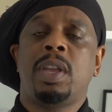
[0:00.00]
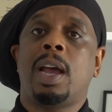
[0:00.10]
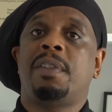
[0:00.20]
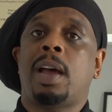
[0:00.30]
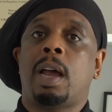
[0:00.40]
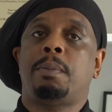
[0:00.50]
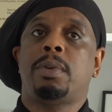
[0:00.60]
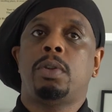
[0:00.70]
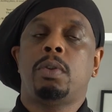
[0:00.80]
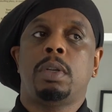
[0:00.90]
have the
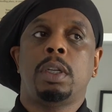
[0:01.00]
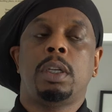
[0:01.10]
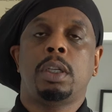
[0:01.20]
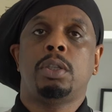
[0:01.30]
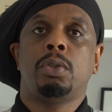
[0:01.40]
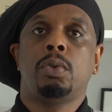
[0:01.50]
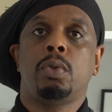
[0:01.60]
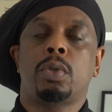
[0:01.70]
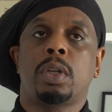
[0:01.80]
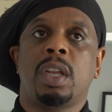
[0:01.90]
opportunity to
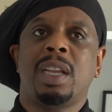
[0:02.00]
use